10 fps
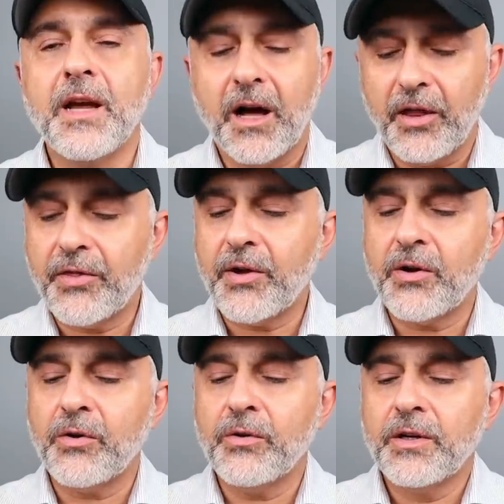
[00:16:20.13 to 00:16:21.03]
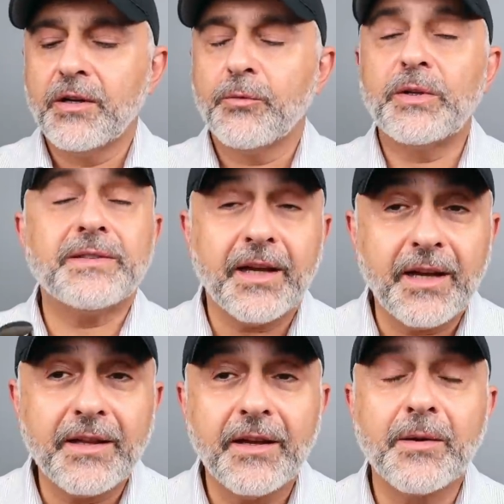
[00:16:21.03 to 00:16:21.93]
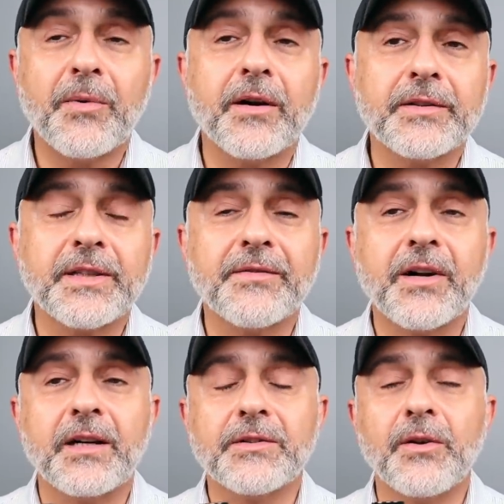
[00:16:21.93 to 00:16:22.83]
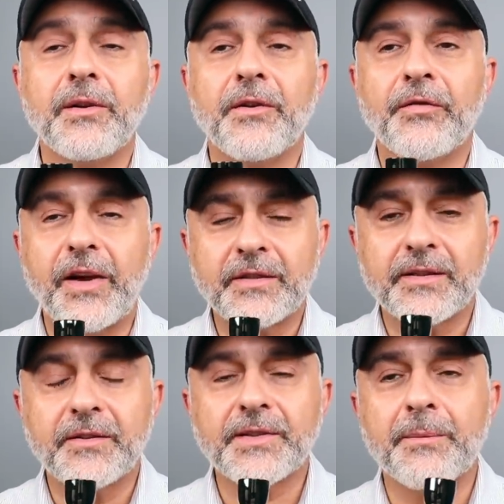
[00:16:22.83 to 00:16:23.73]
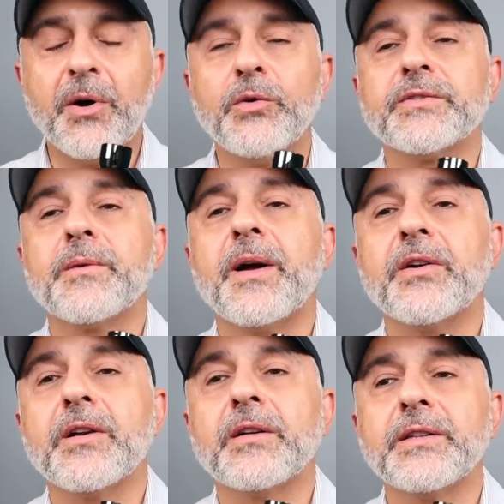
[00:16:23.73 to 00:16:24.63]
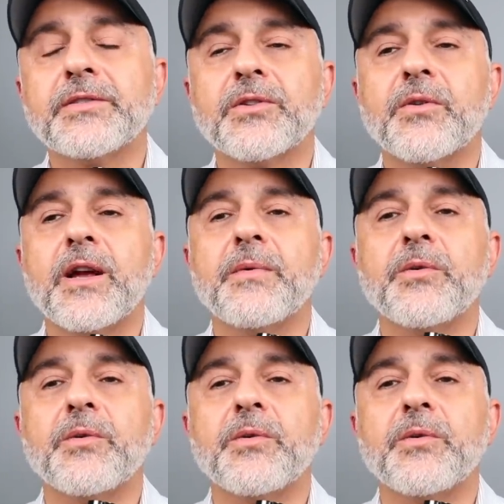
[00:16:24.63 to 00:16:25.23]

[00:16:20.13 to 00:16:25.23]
although once again, the bottles have gotten a, facelift. I posted about it on Instagram.